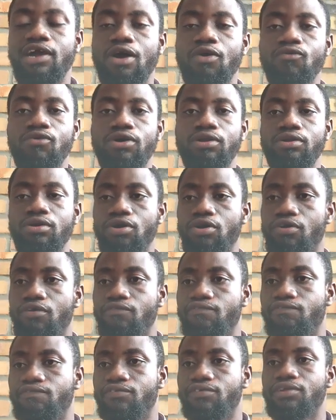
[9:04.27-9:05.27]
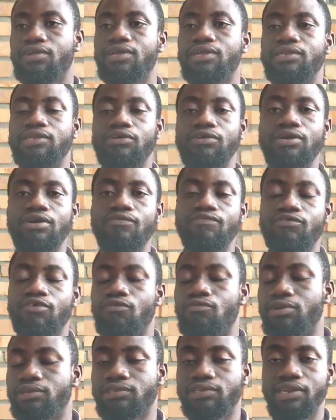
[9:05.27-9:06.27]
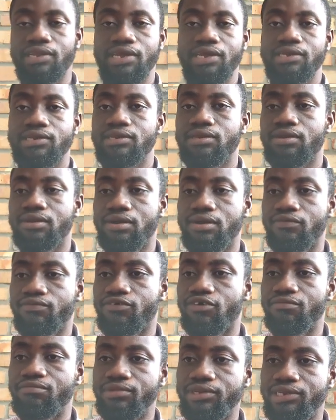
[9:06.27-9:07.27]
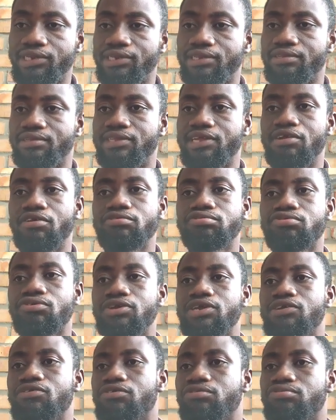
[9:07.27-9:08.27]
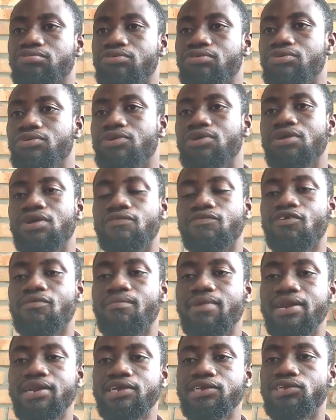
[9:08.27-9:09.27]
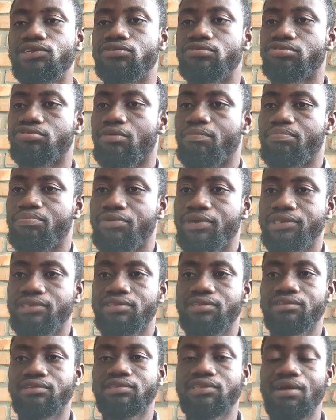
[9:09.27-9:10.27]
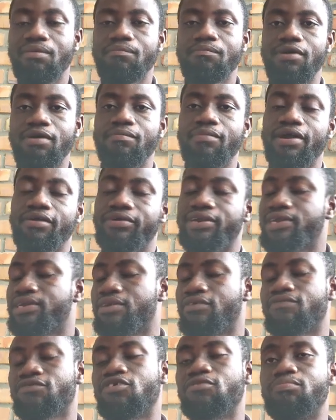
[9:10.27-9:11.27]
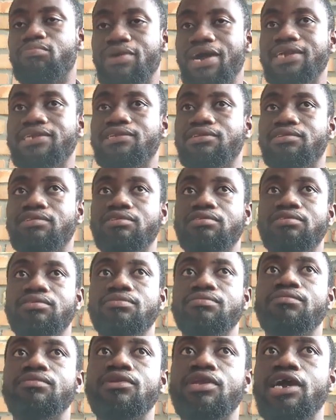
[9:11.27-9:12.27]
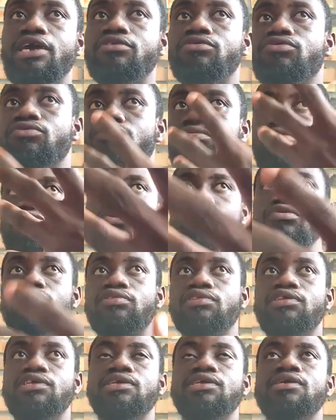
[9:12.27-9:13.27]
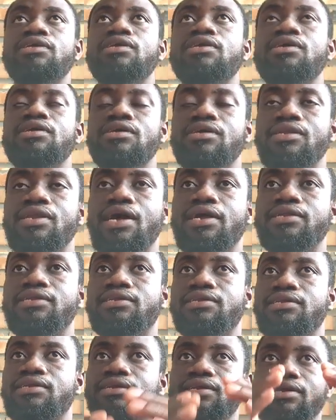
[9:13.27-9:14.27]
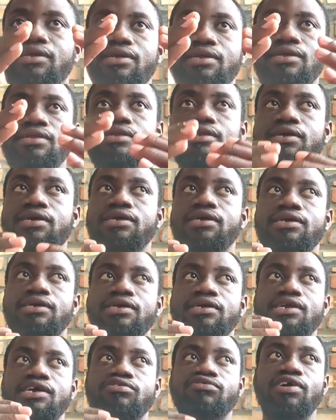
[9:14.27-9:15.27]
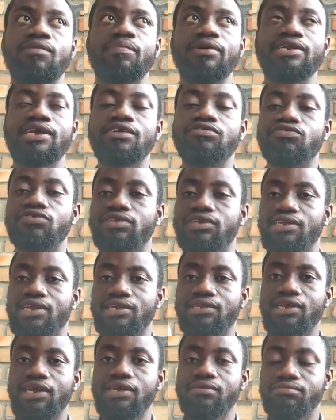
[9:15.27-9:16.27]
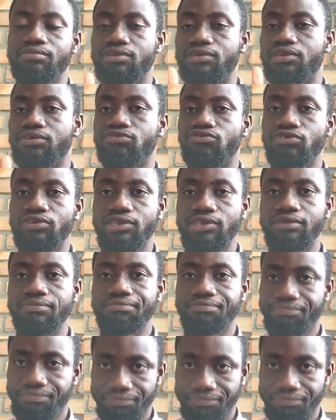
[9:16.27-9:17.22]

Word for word: Dunwell of the of Wesleyan commissions. Then also he also managed to suppress some barbaric practices, and you will see that in the in the Tripartite Treaty, the terms in the treaty,